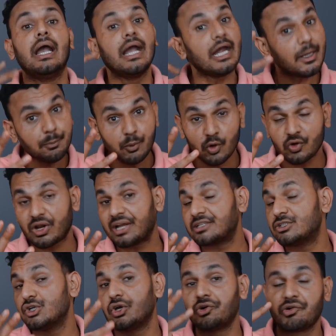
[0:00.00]
It
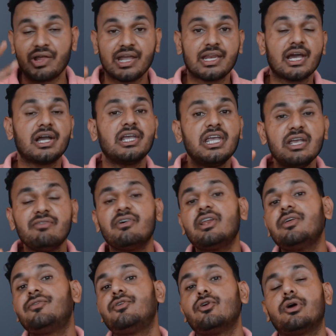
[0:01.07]
protects your data even
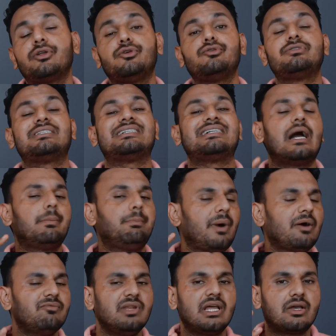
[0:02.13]
if you are using a
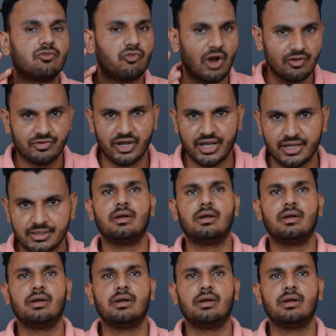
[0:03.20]
public Wi-Fi.